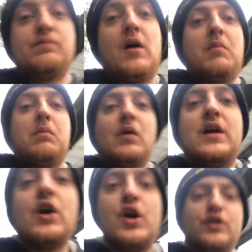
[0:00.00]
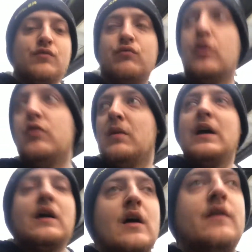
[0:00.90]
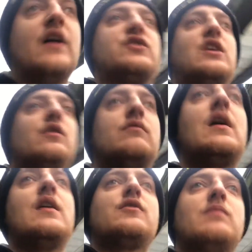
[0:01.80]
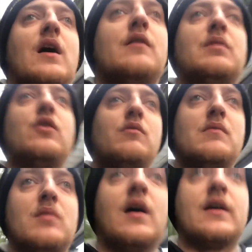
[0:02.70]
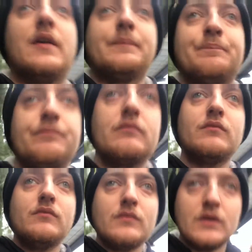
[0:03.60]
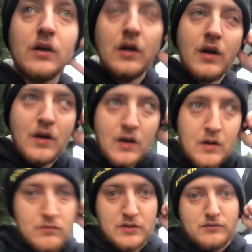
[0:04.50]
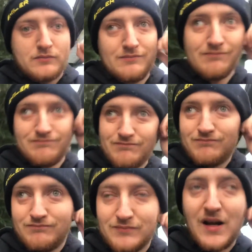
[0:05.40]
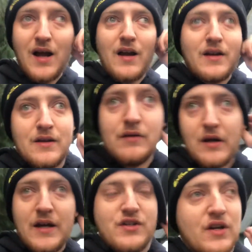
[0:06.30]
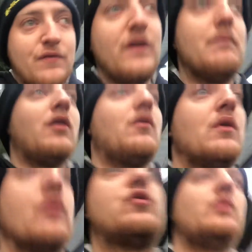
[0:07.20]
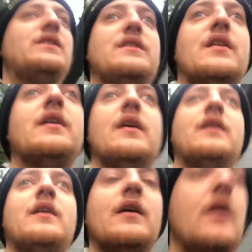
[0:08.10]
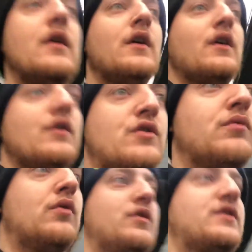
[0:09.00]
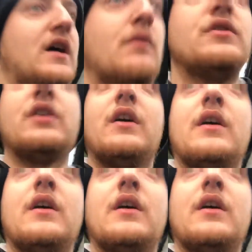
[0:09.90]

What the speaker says: probably heard the rumour that single riders might be coming back. Well, AJ Theme Park World tweeted to Alton Towers,